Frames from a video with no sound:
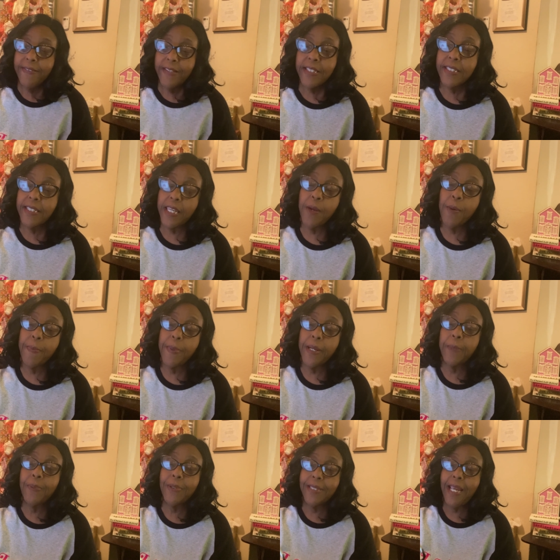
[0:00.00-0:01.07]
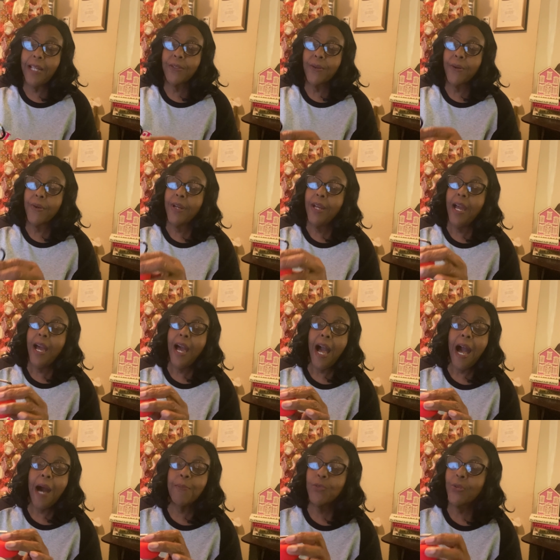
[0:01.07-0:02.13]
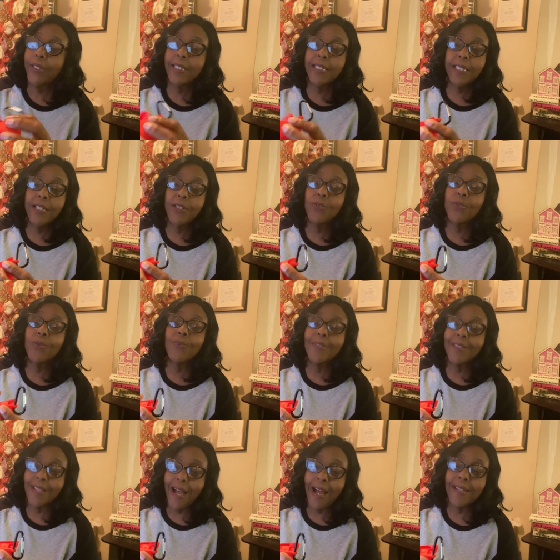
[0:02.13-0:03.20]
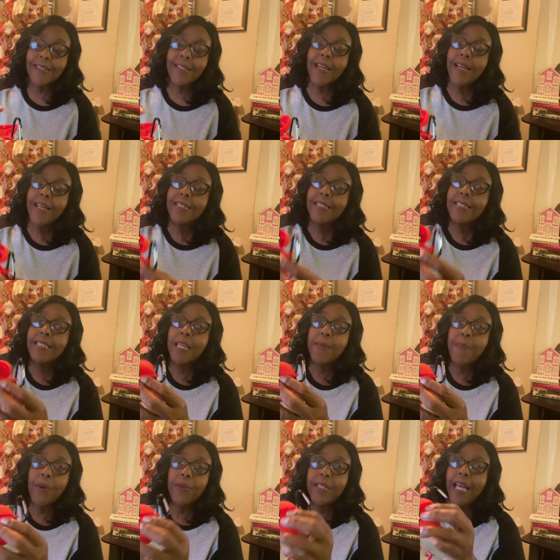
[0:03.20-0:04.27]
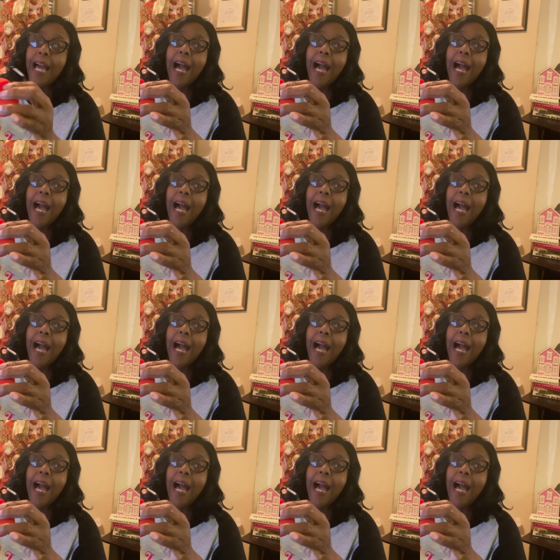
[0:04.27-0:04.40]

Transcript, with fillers: This is an earbud protector. I'm trying to tell you, do not sleep on it.